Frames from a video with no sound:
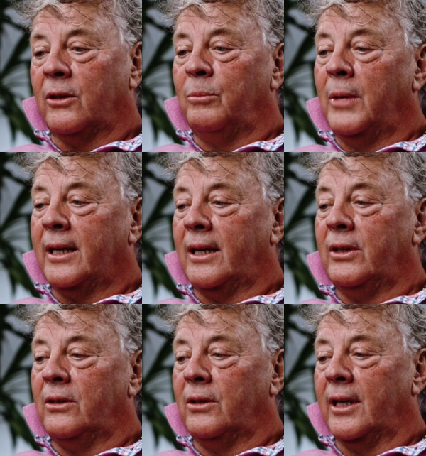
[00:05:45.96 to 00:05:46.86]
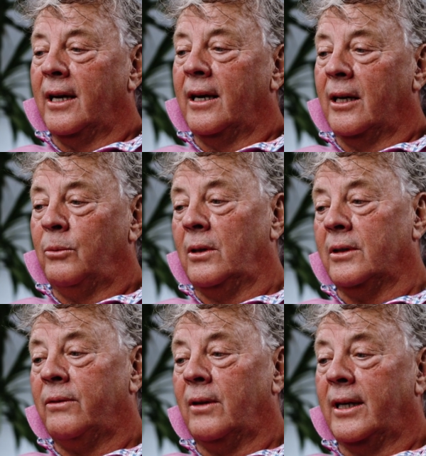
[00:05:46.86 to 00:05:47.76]
come back and have it done again and I will
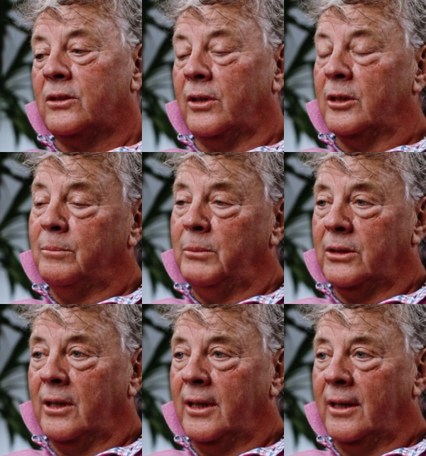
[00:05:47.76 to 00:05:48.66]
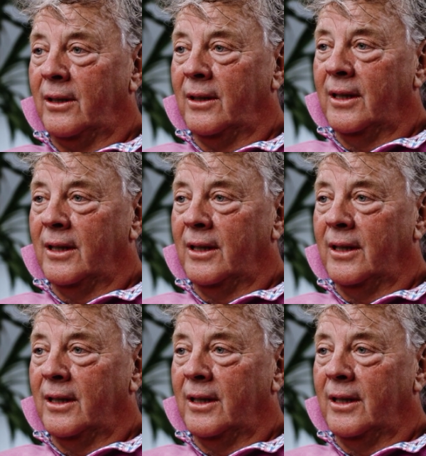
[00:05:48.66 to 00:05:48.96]
definitely ask for Mr. Hahnel.